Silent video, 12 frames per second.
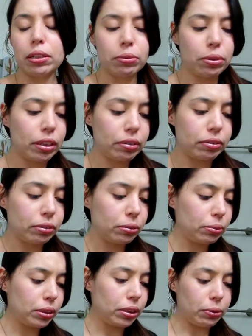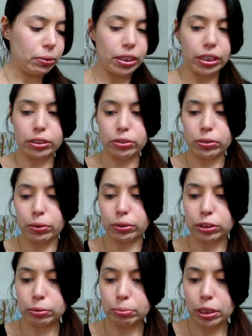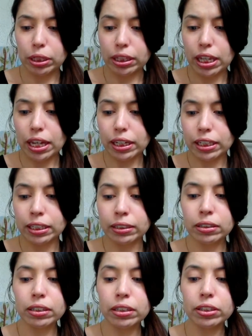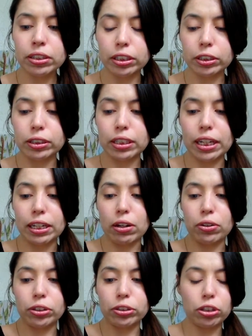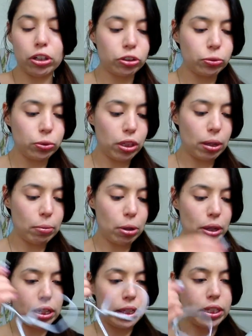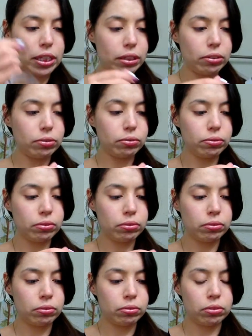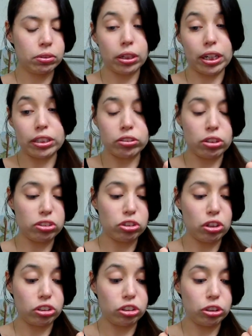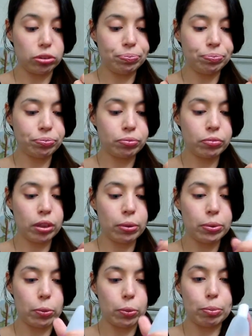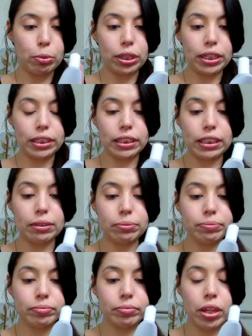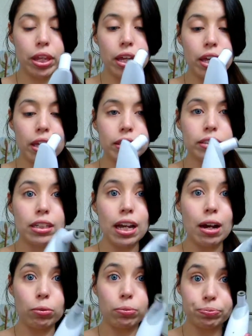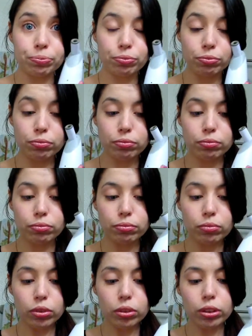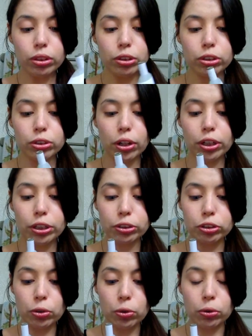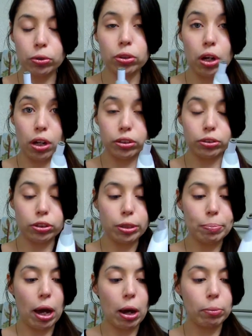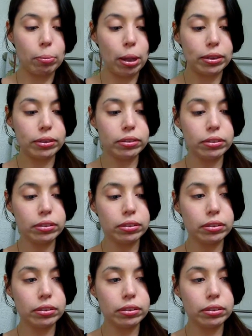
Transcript: whatever, we'll deal with it. So I'll just plug that in. The little light on the charger will come on, and then, I guess not charger, then we put it in here. Now, to start it, you just hold on to the power button,